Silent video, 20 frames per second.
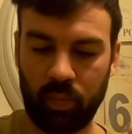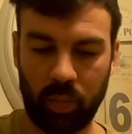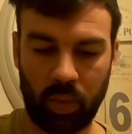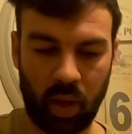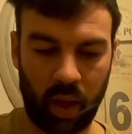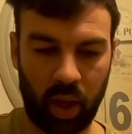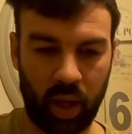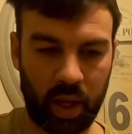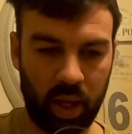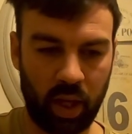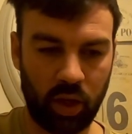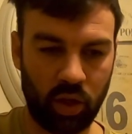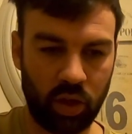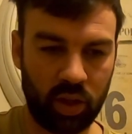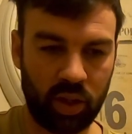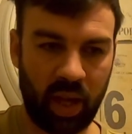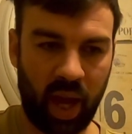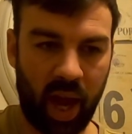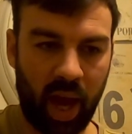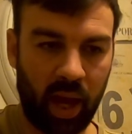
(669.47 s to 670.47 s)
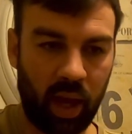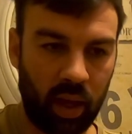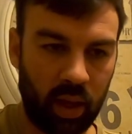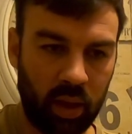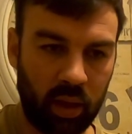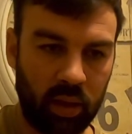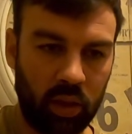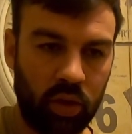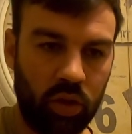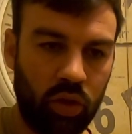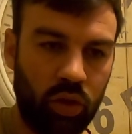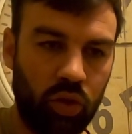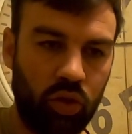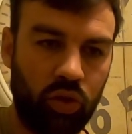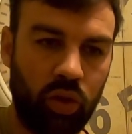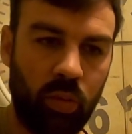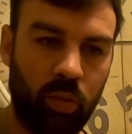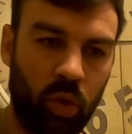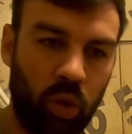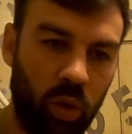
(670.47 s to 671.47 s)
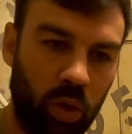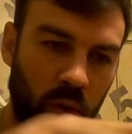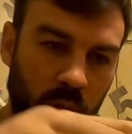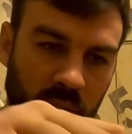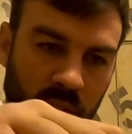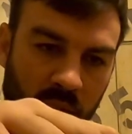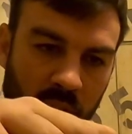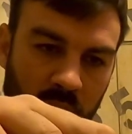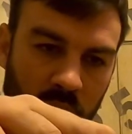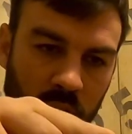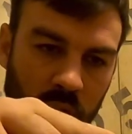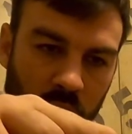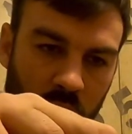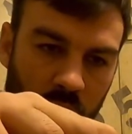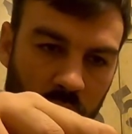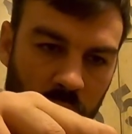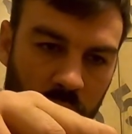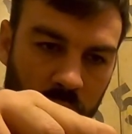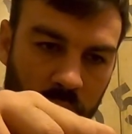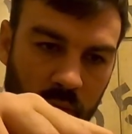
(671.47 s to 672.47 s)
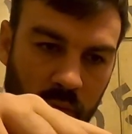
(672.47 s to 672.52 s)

And then just trim all those ends off.